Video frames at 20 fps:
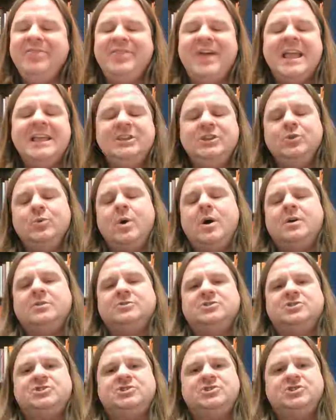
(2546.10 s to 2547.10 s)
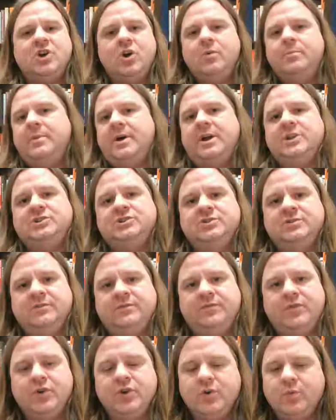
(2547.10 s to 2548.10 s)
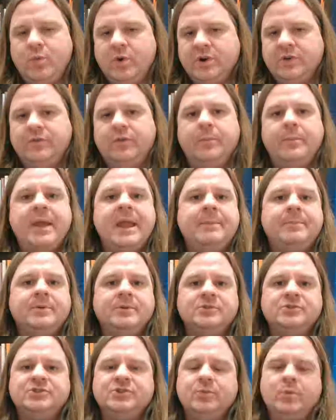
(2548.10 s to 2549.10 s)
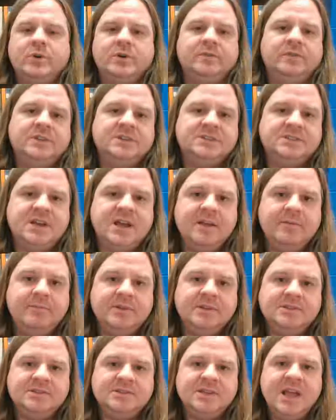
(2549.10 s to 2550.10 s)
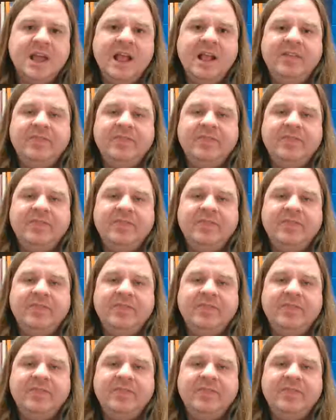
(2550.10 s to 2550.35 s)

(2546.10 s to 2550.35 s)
Thank you all so much for your wonderful papers, your wonderful assignments.